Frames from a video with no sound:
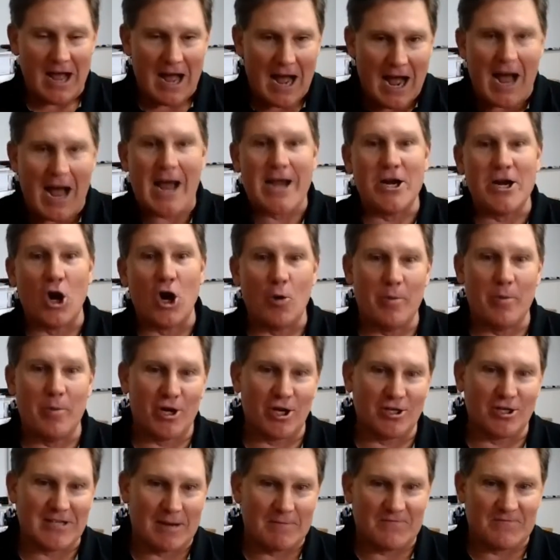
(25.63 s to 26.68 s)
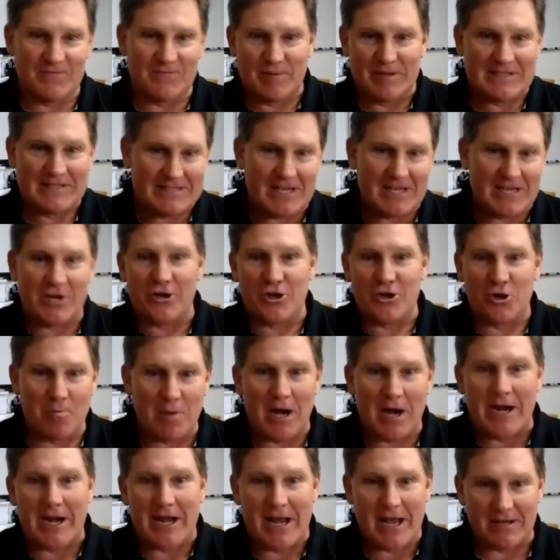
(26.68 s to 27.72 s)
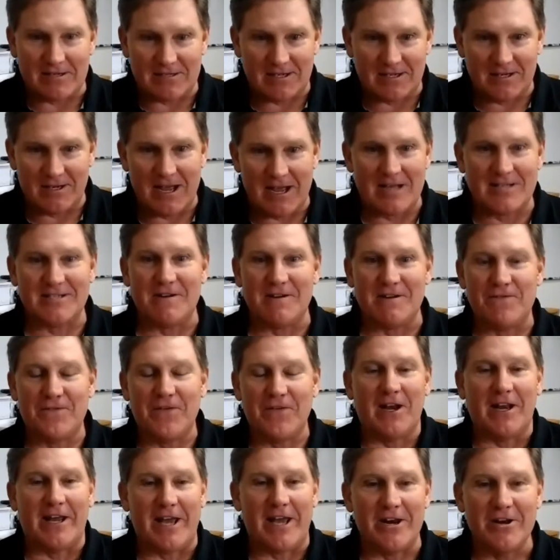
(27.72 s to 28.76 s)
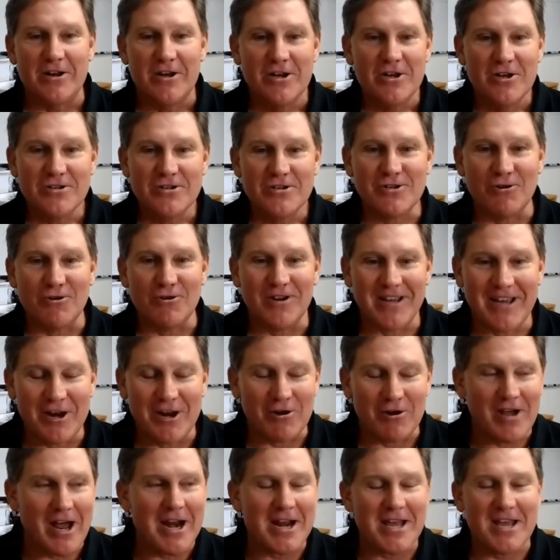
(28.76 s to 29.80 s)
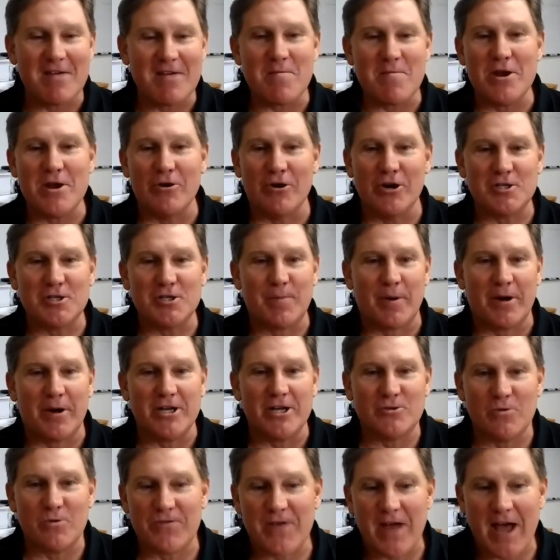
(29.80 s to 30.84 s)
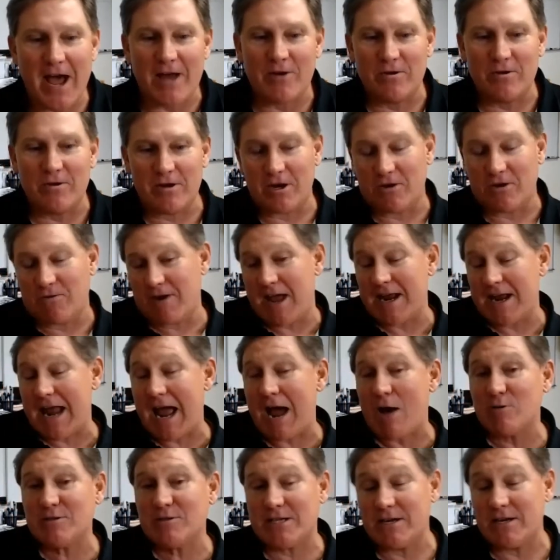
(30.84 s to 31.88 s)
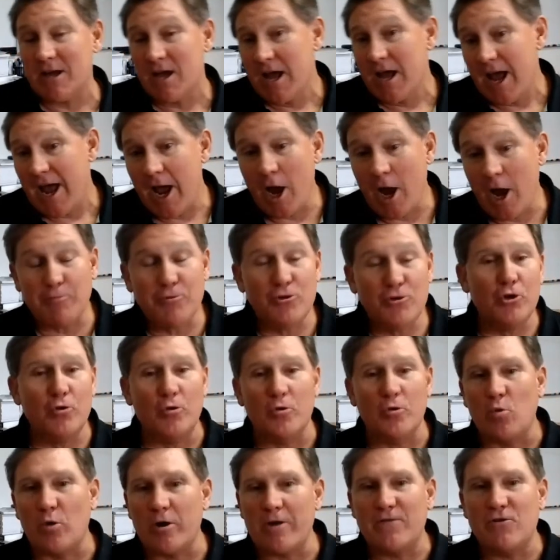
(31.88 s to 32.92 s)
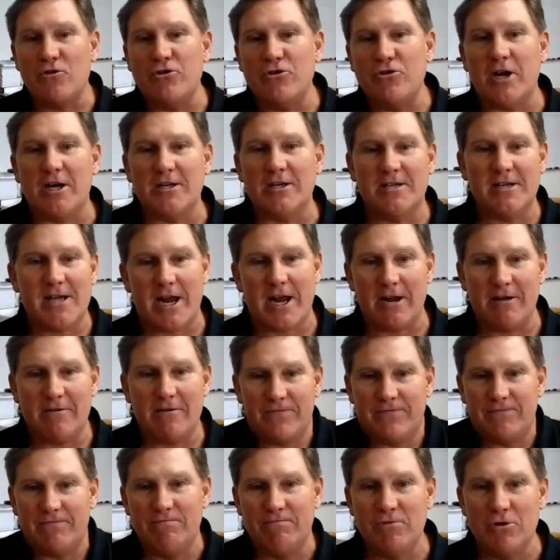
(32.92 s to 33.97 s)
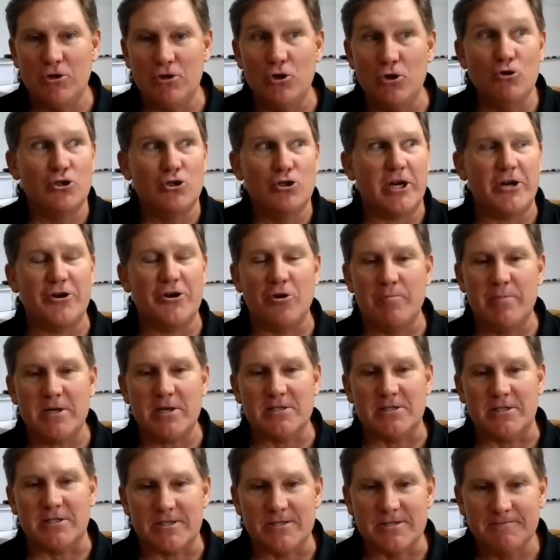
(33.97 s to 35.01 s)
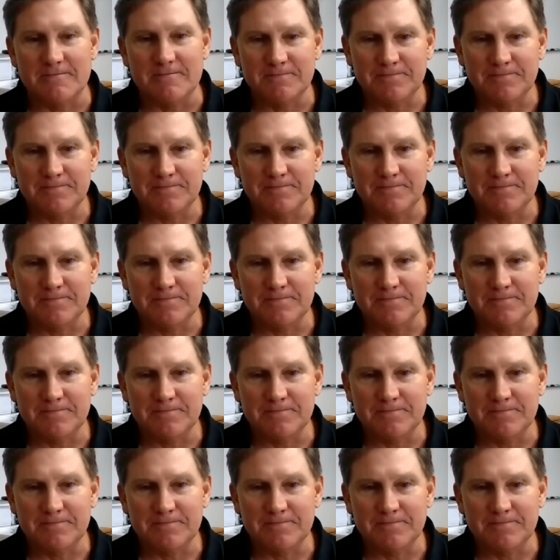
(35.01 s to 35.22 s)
I know because I've been sending you money as an affiliate. So, kind of give me your experience with that, and and how has it helped you, and what have you done to kind of use it in your business?